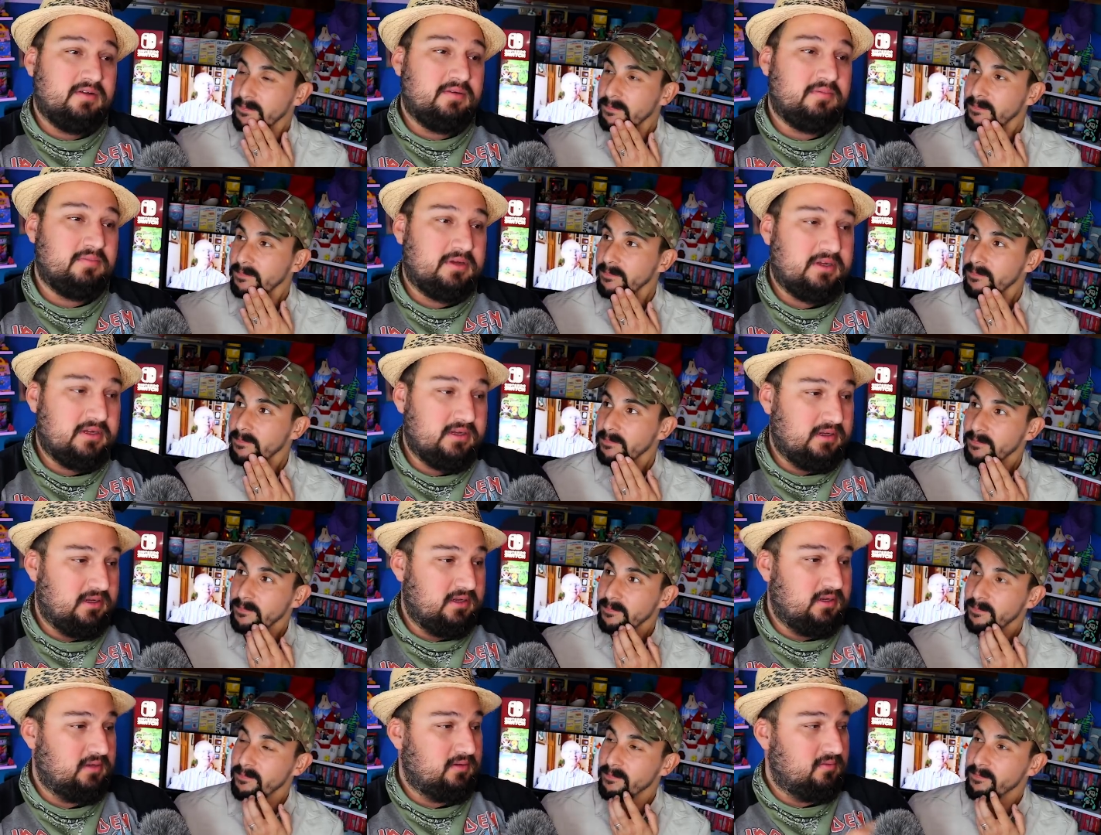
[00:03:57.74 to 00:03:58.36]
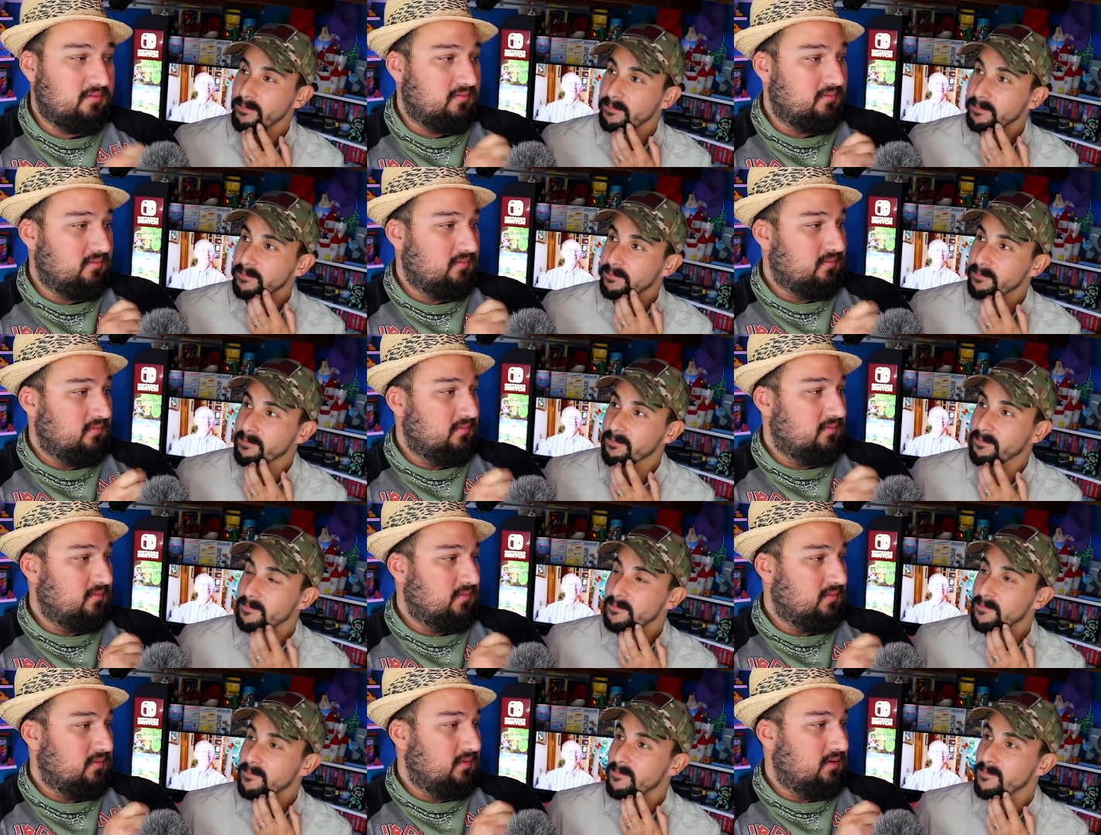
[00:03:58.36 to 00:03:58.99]
Speaker 1: in my
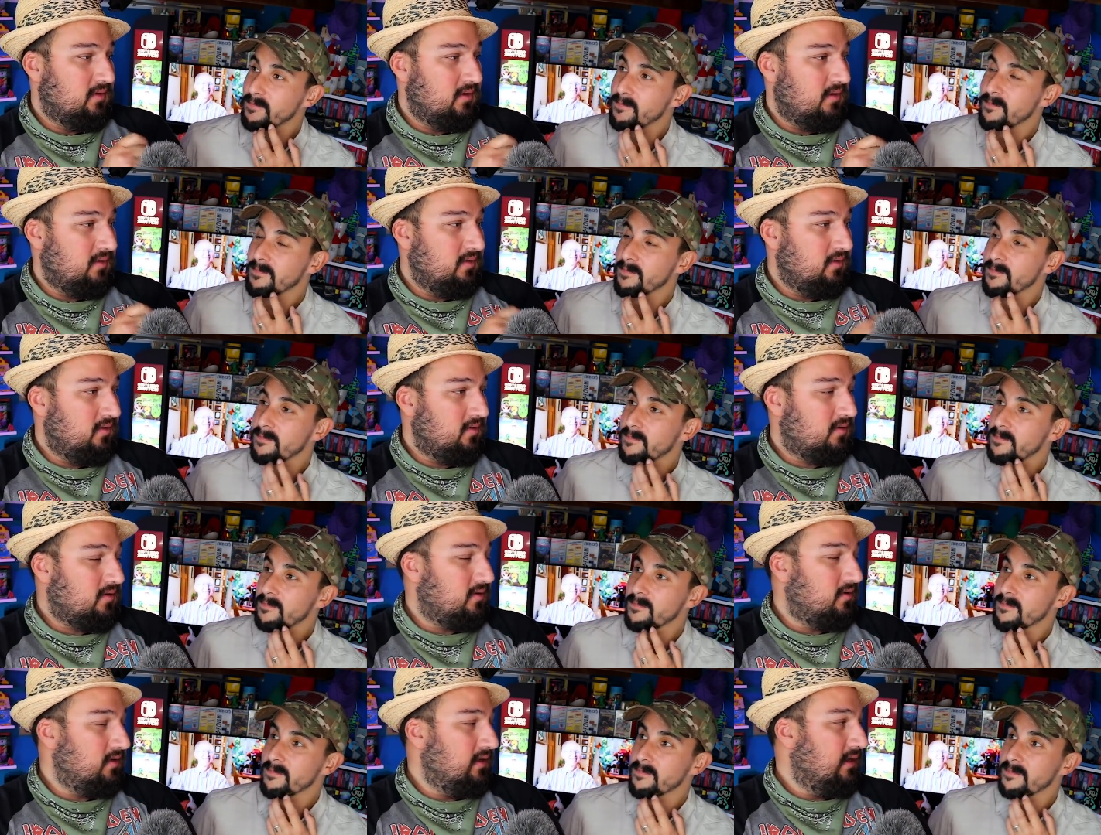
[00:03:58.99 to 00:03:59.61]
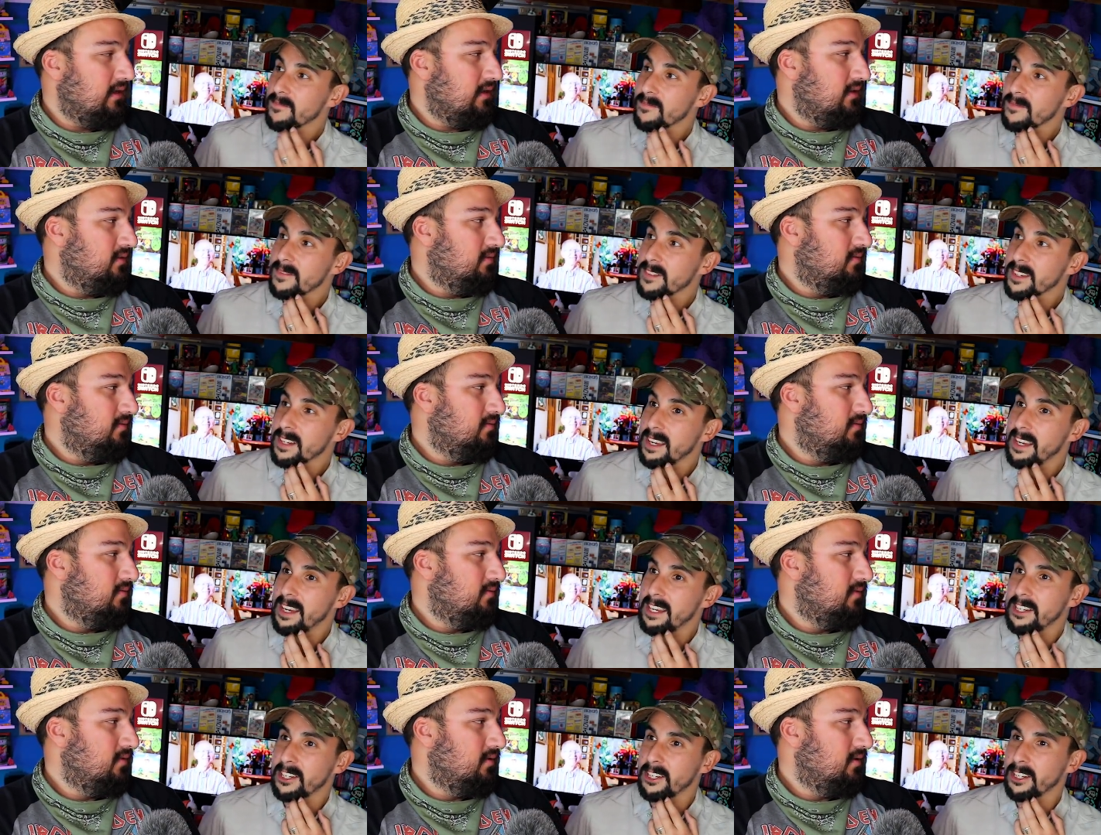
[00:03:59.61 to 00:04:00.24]
how do you call that?
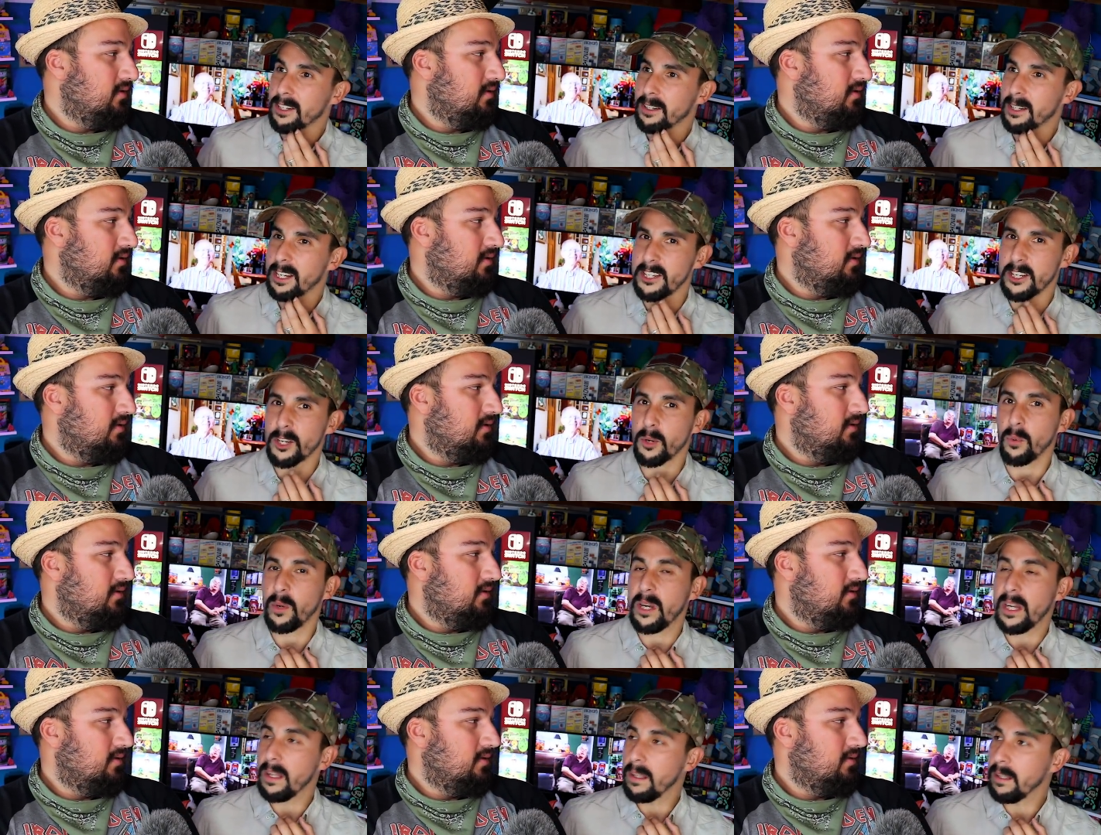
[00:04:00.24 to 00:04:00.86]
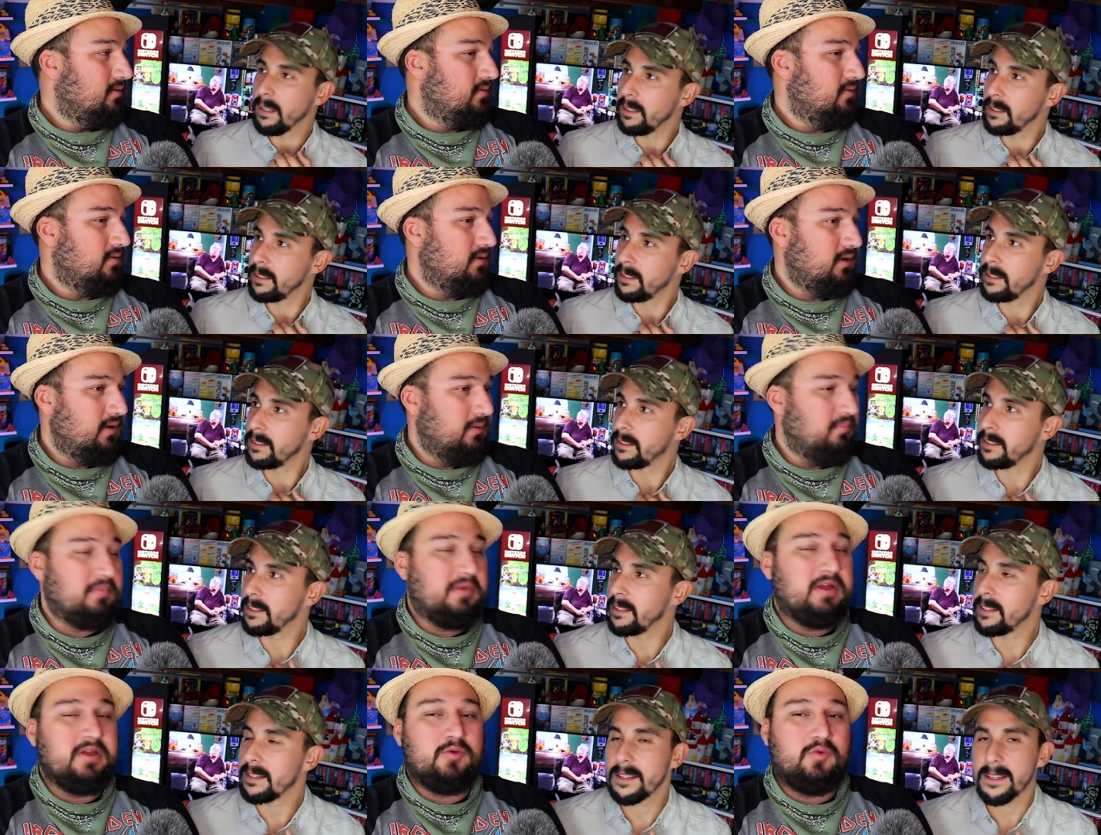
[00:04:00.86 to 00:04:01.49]
In your in your will?
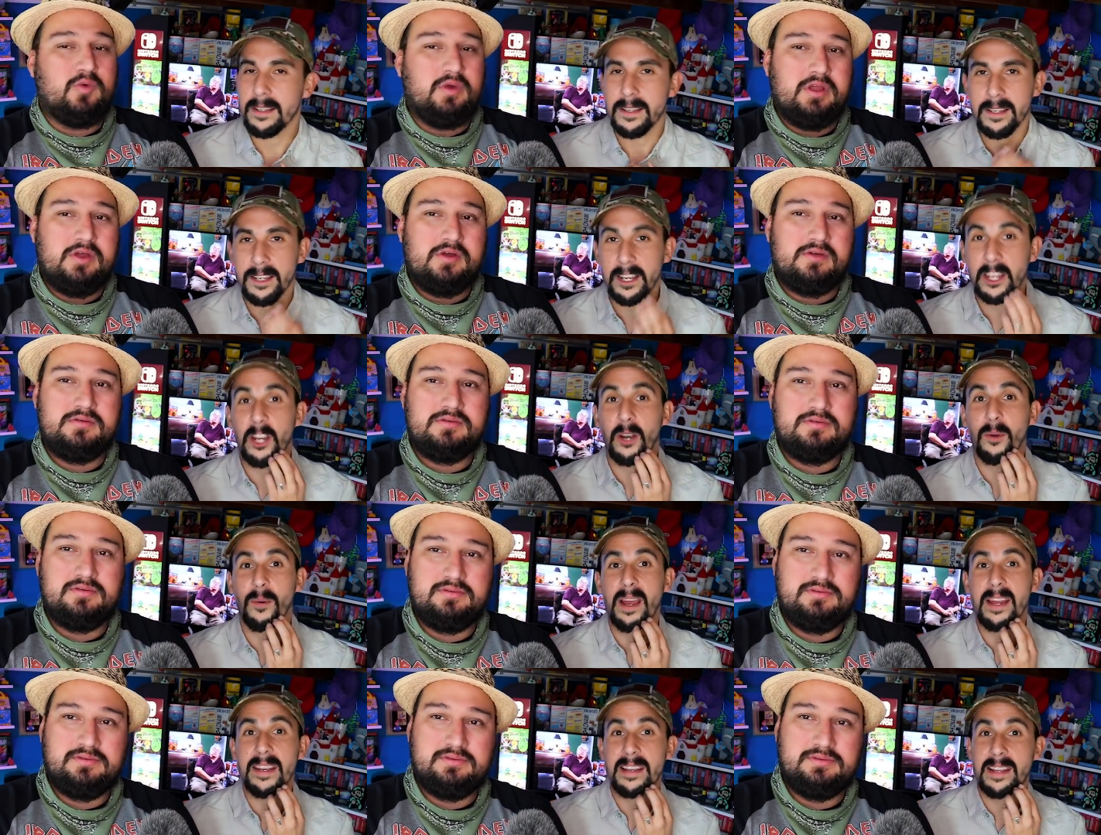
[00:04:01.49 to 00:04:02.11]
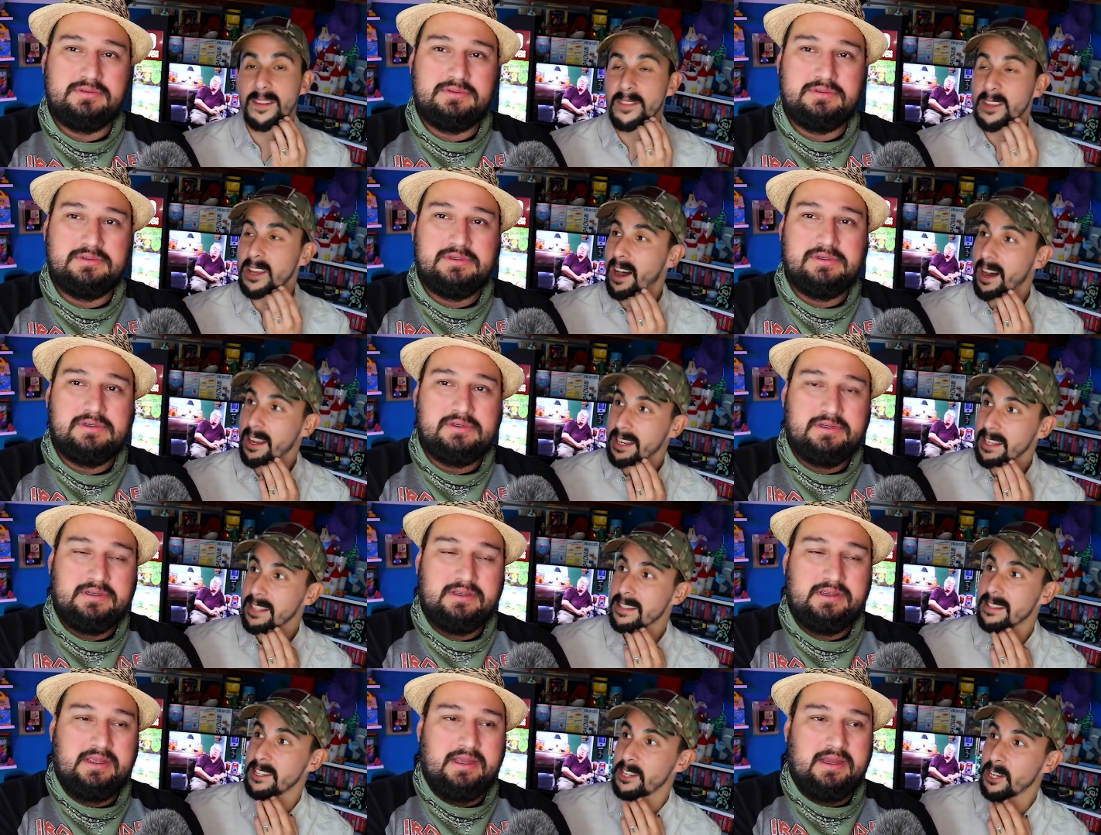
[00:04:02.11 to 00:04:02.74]
In my will. You're gonna write down the
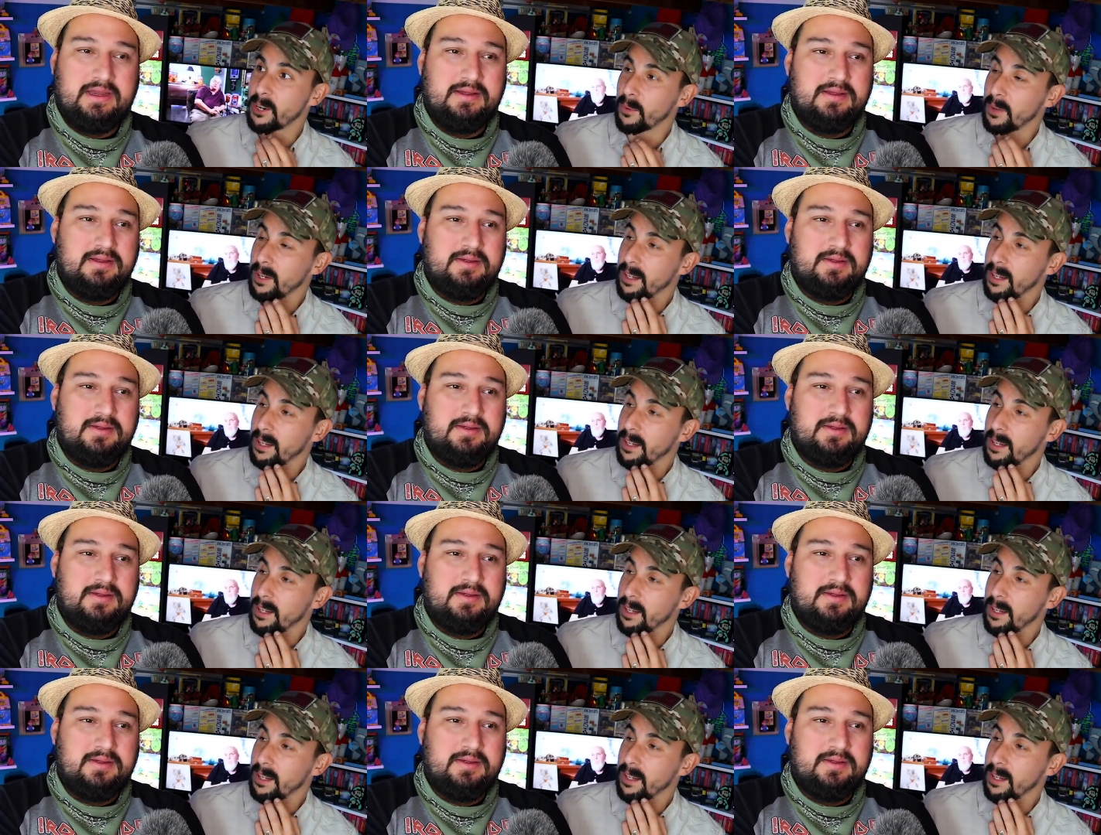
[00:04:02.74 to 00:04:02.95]
audience yeah. in your